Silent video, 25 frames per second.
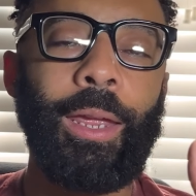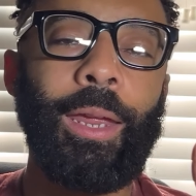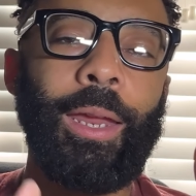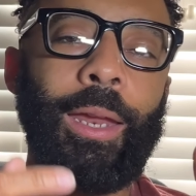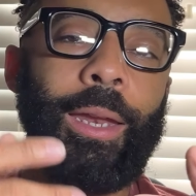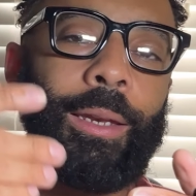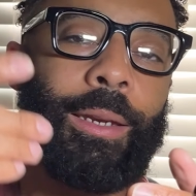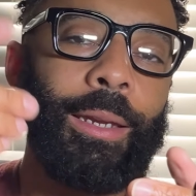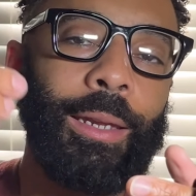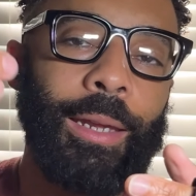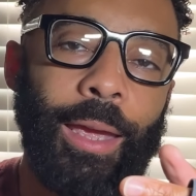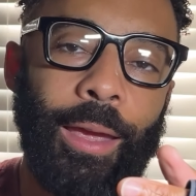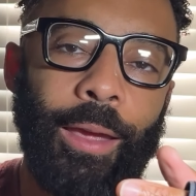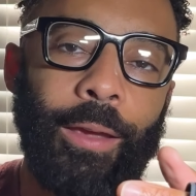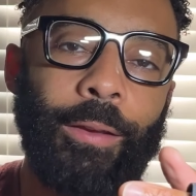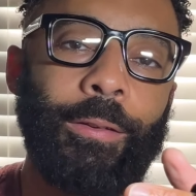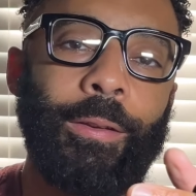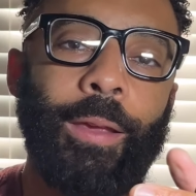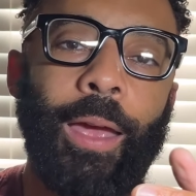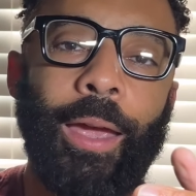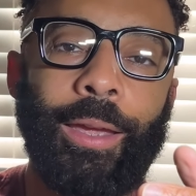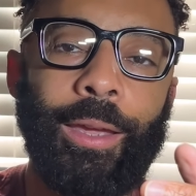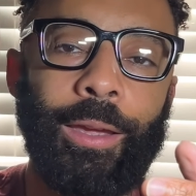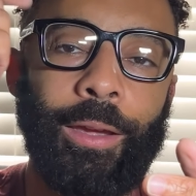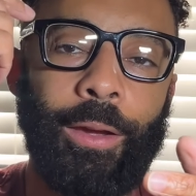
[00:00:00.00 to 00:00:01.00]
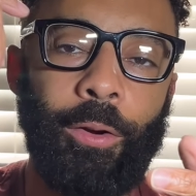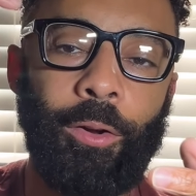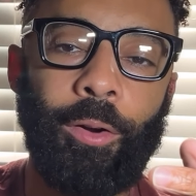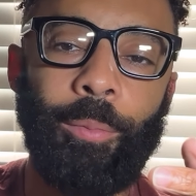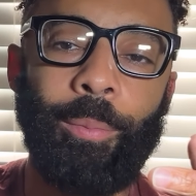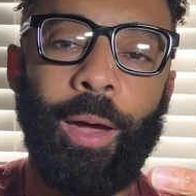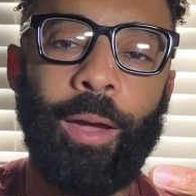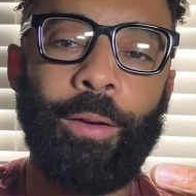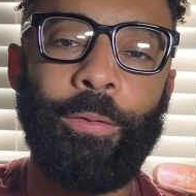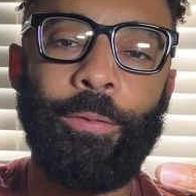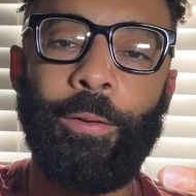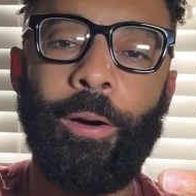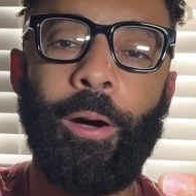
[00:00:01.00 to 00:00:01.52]
And yes, I can go to
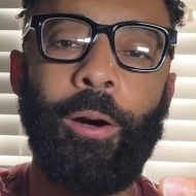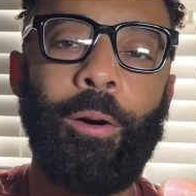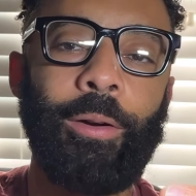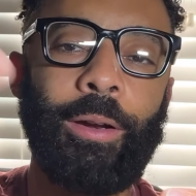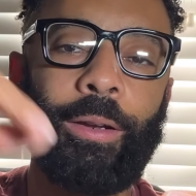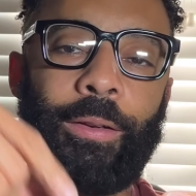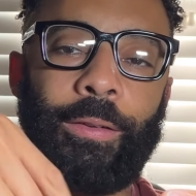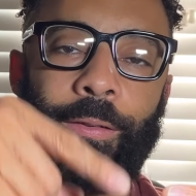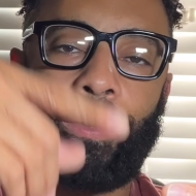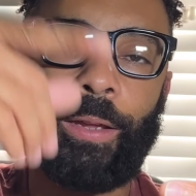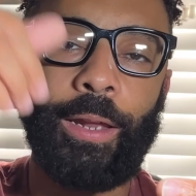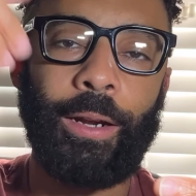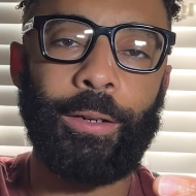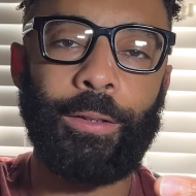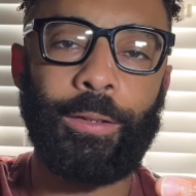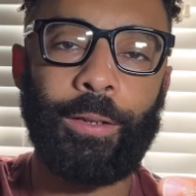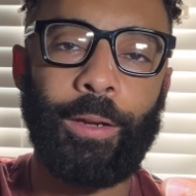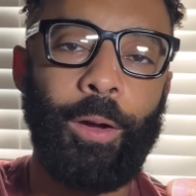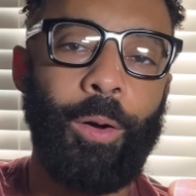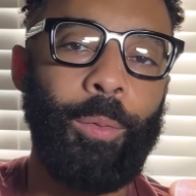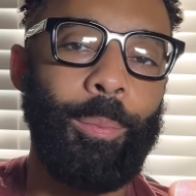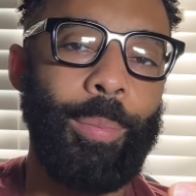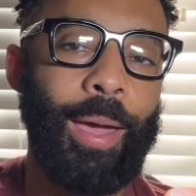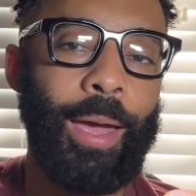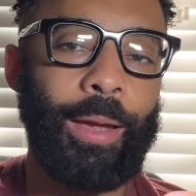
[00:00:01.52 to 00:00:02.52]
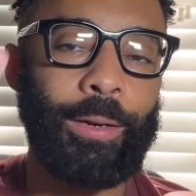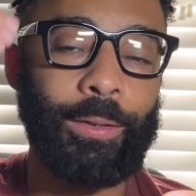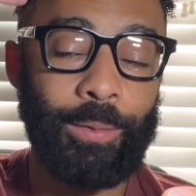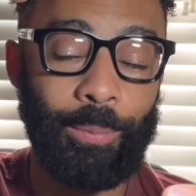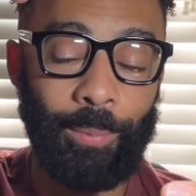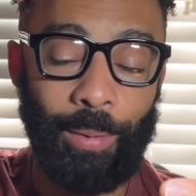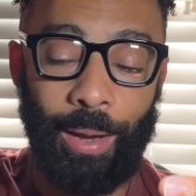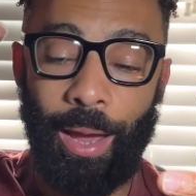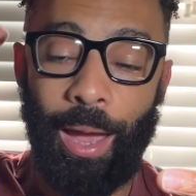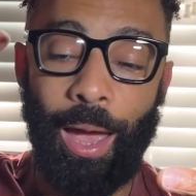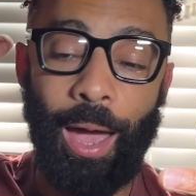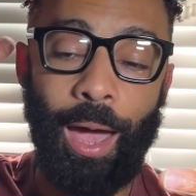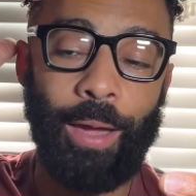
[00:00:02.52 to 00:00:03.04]
my phone and set it to go back to
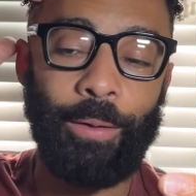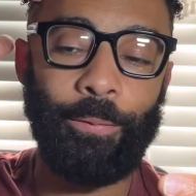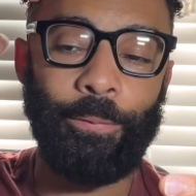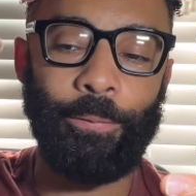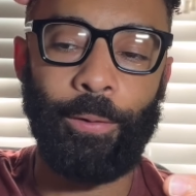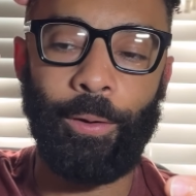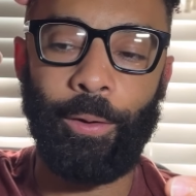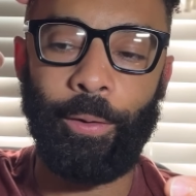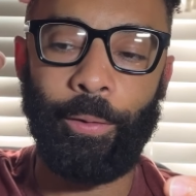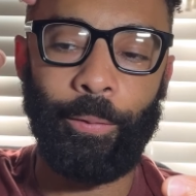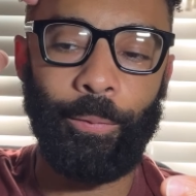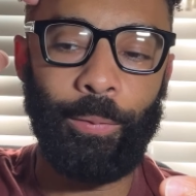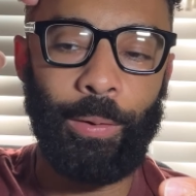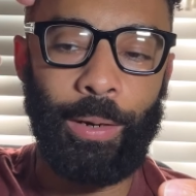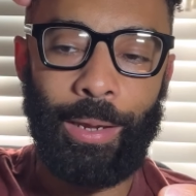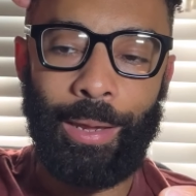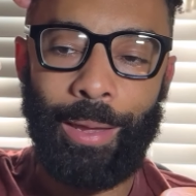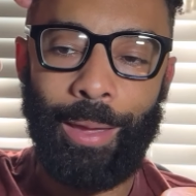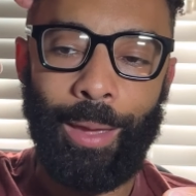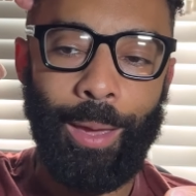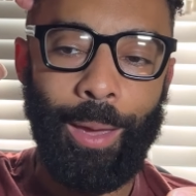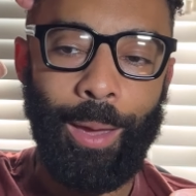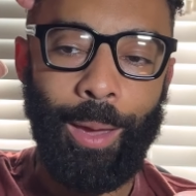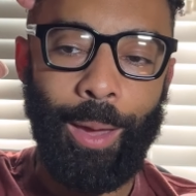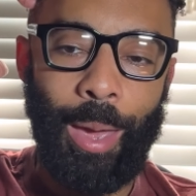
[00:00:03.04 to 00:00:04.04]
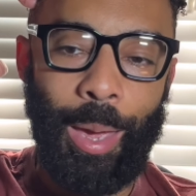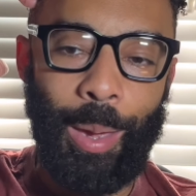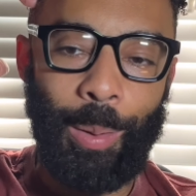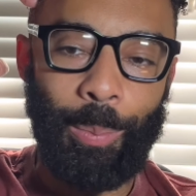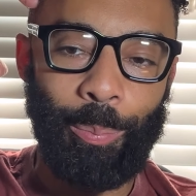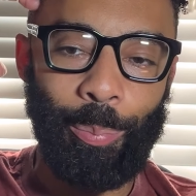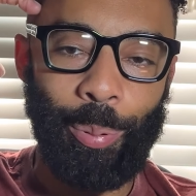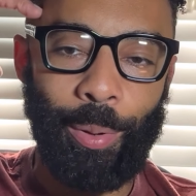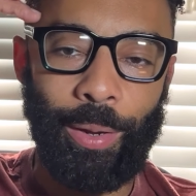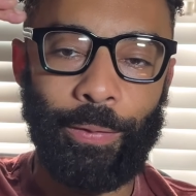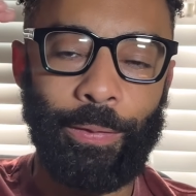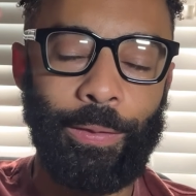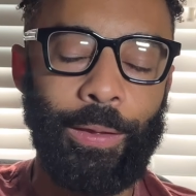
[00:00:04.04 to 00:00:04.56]
my iPhone,
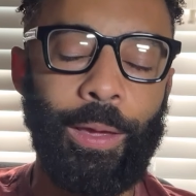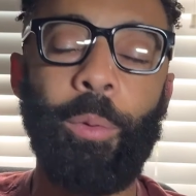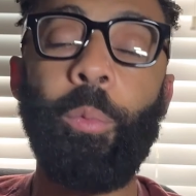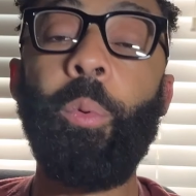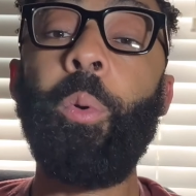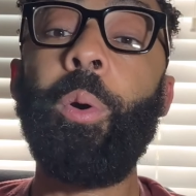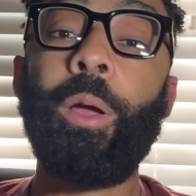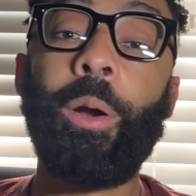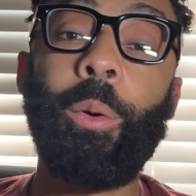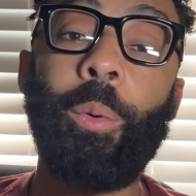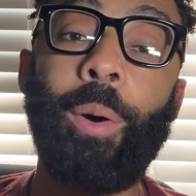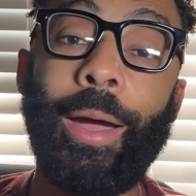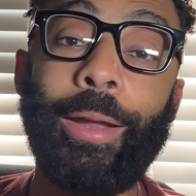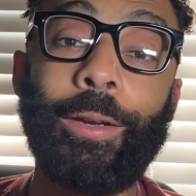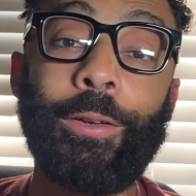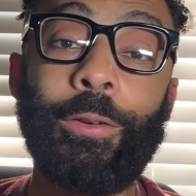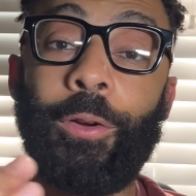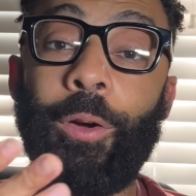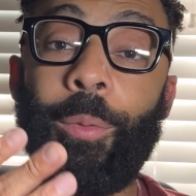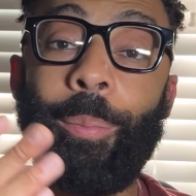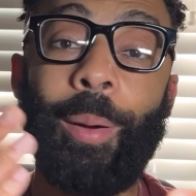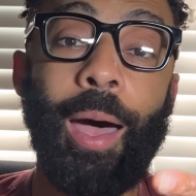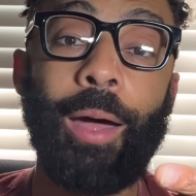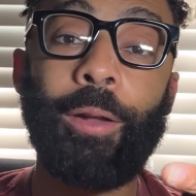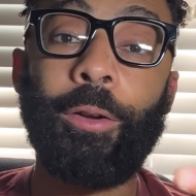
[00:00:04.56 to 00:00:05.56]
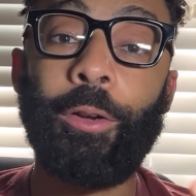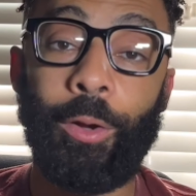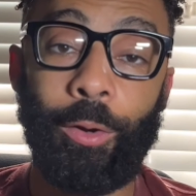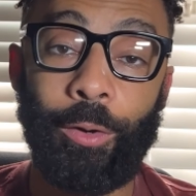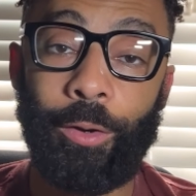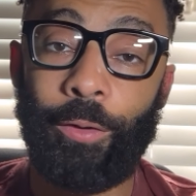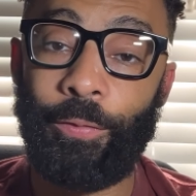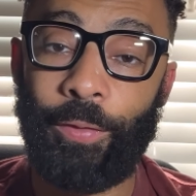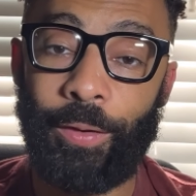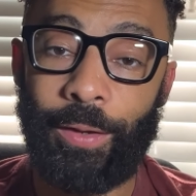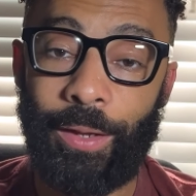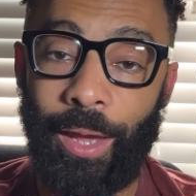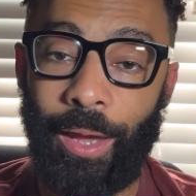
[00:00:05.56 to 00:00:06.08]
but then what do I do about
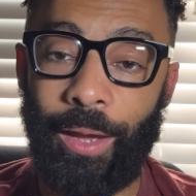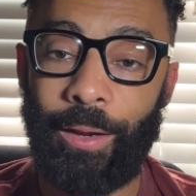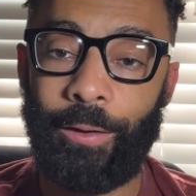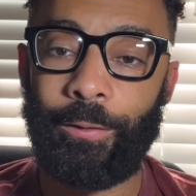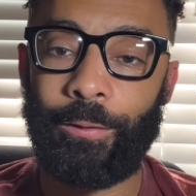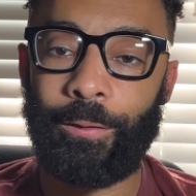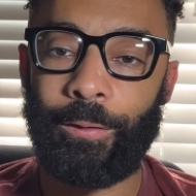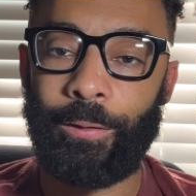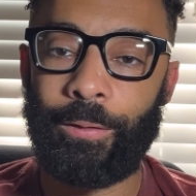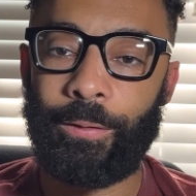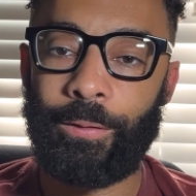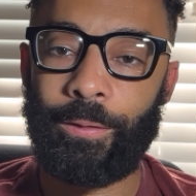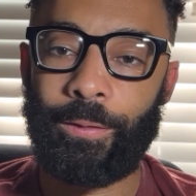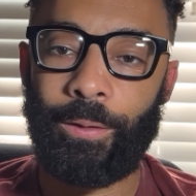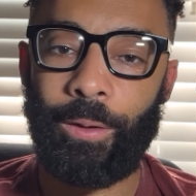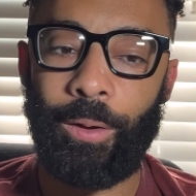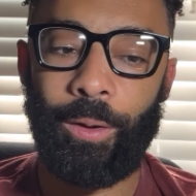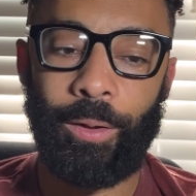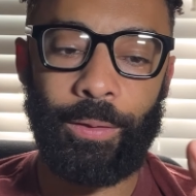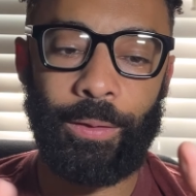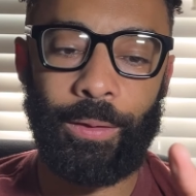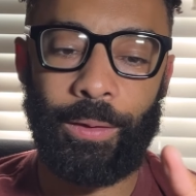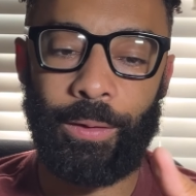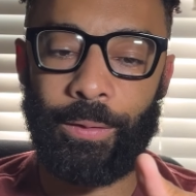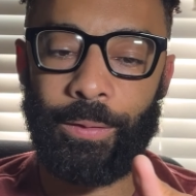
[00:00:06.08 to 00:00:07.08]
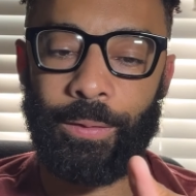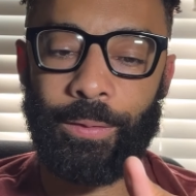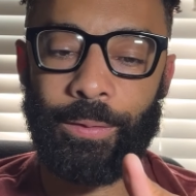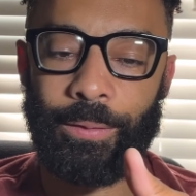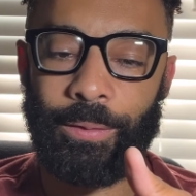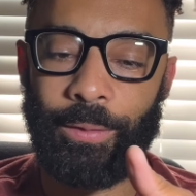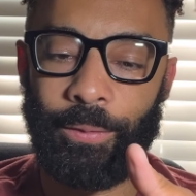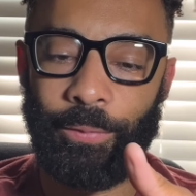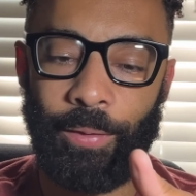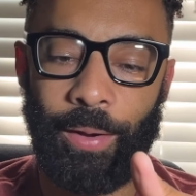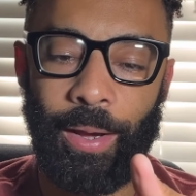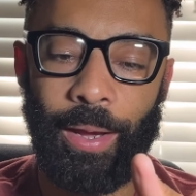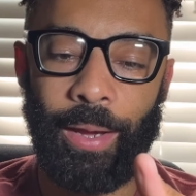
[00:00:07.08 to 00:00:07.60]
notifications on this
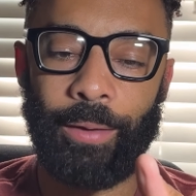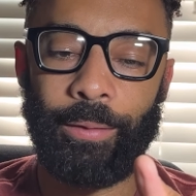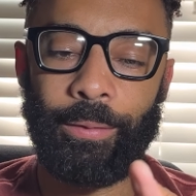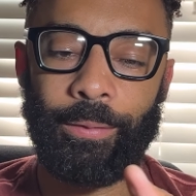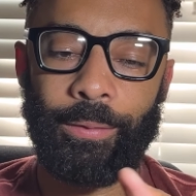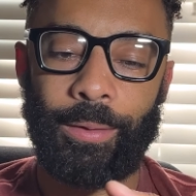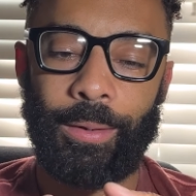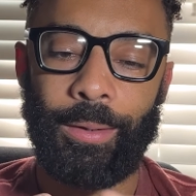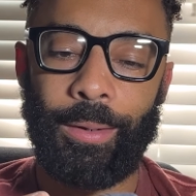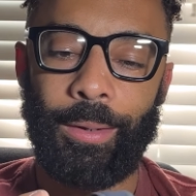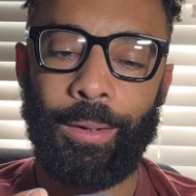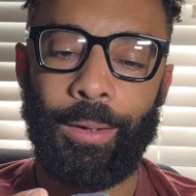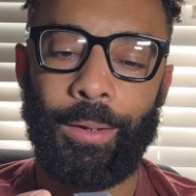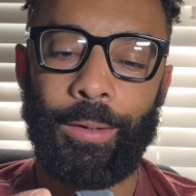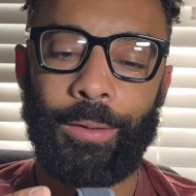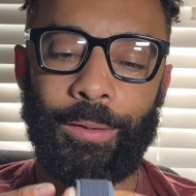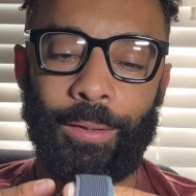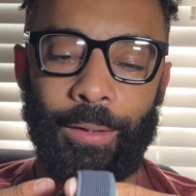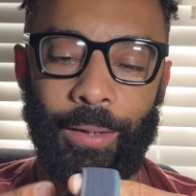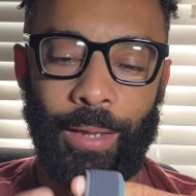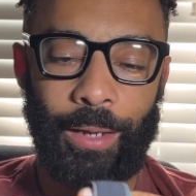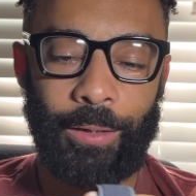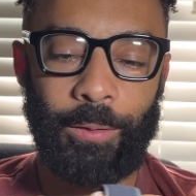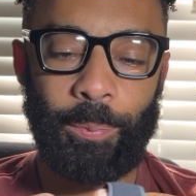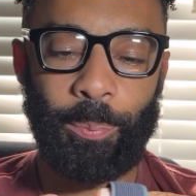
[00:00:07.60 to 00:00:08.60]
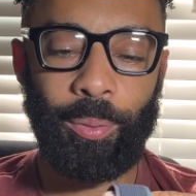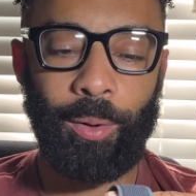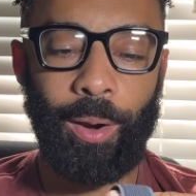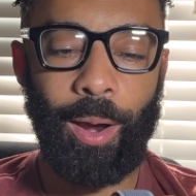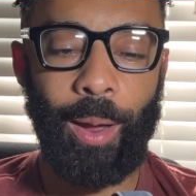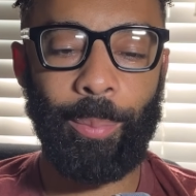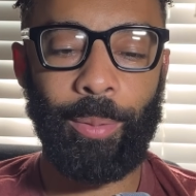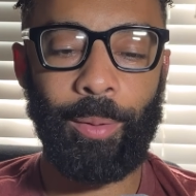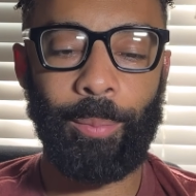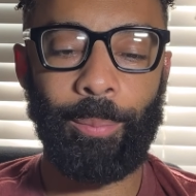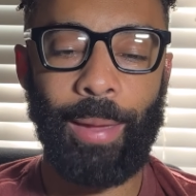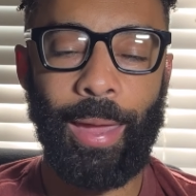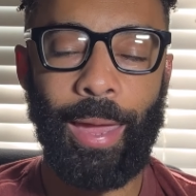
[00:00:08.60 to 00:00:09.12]
device? So that's
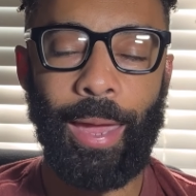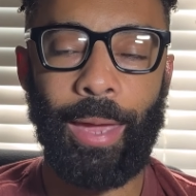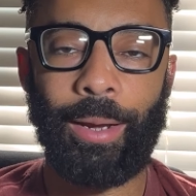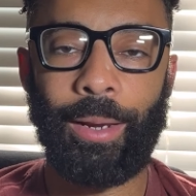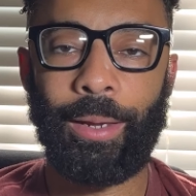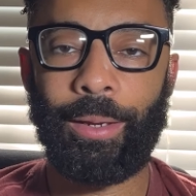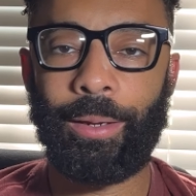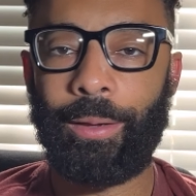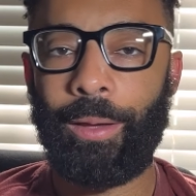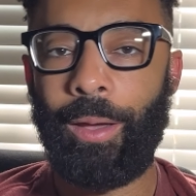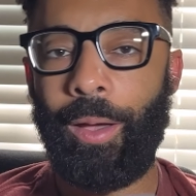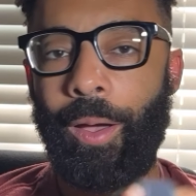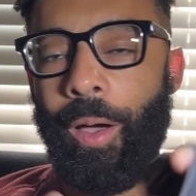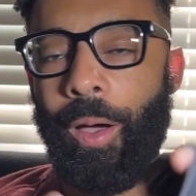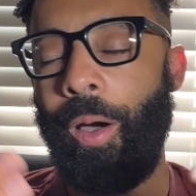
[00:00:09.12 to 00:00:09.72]
problematic.